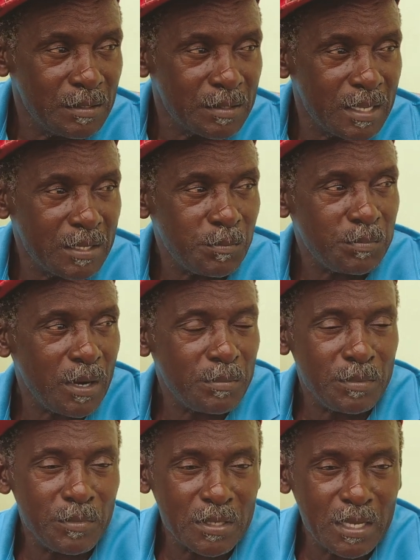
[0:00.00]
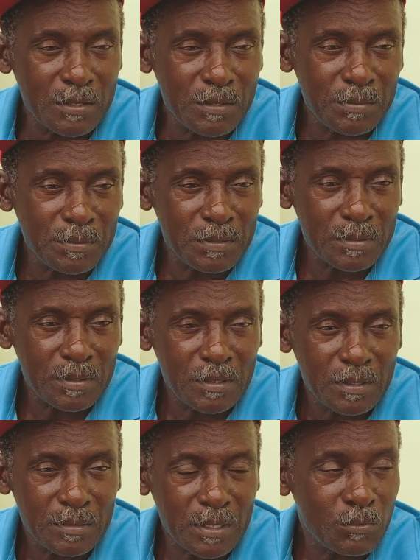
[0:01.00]
get your plan, make it,
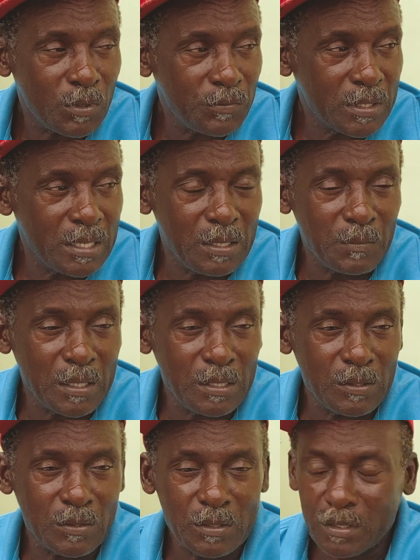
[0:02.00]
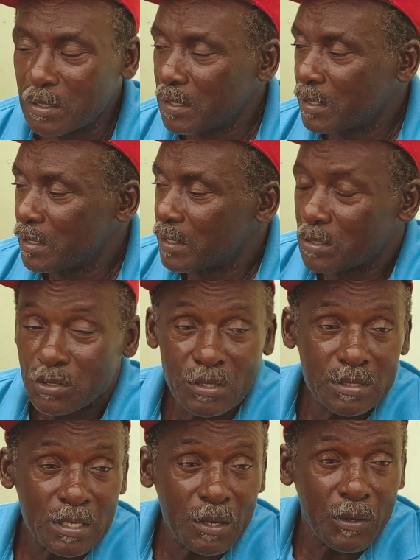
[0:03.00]
get what you kill man, you know. So he
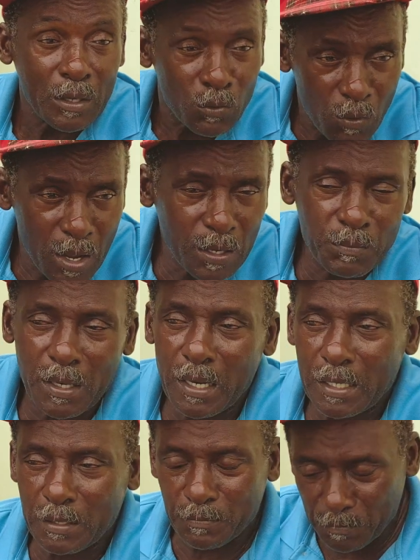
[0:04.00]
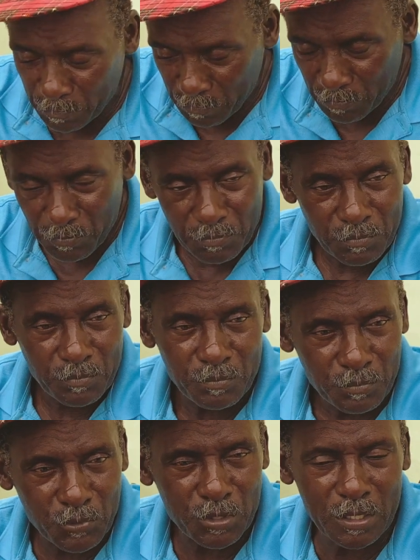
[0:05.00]
said, right, go on man, and him,
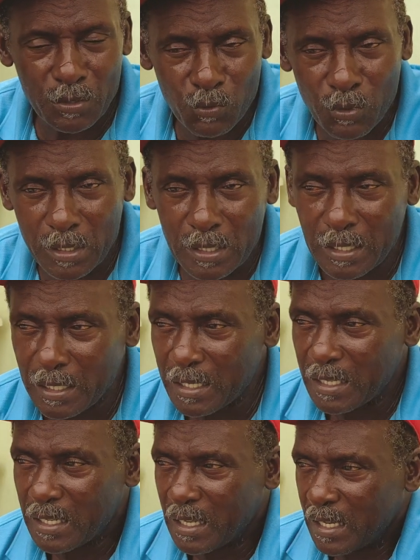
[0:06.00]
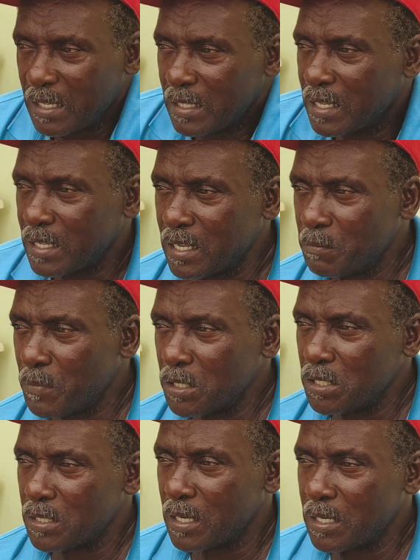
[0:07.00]
he go there, and he get him
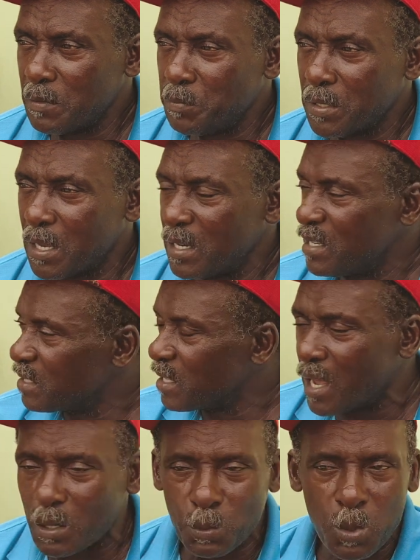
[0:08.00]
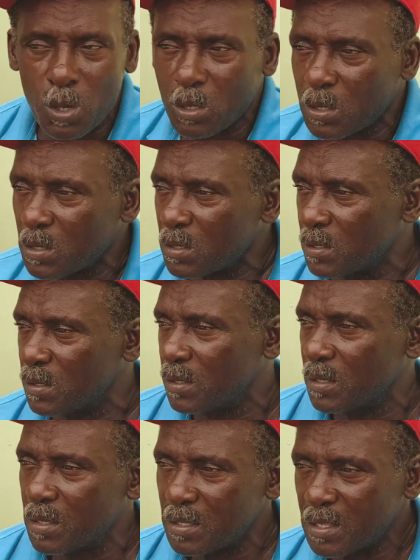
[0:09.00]
machete and he pick and he start walk.
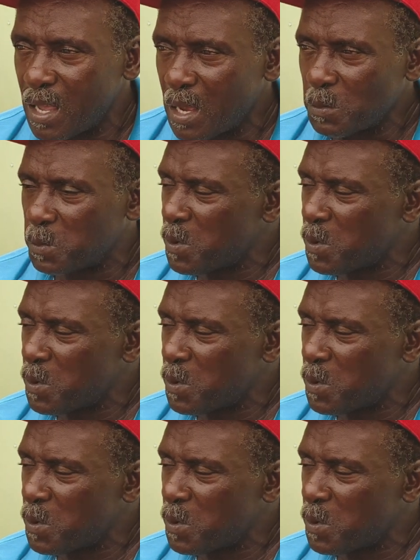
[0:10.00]
Start